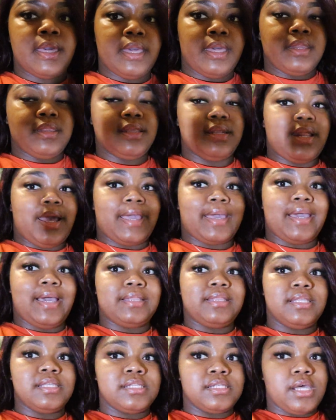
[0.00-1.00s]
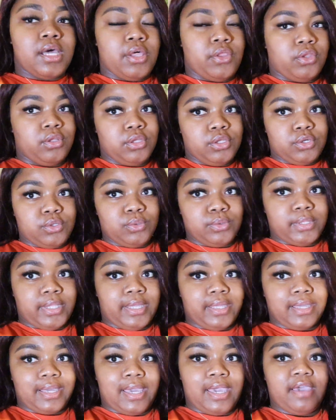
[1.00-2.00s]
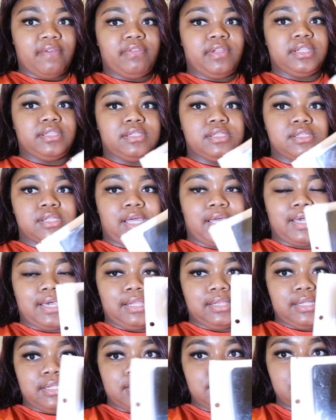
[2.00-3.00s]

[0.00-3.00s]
And then I got this other little, like, I have like the, I got like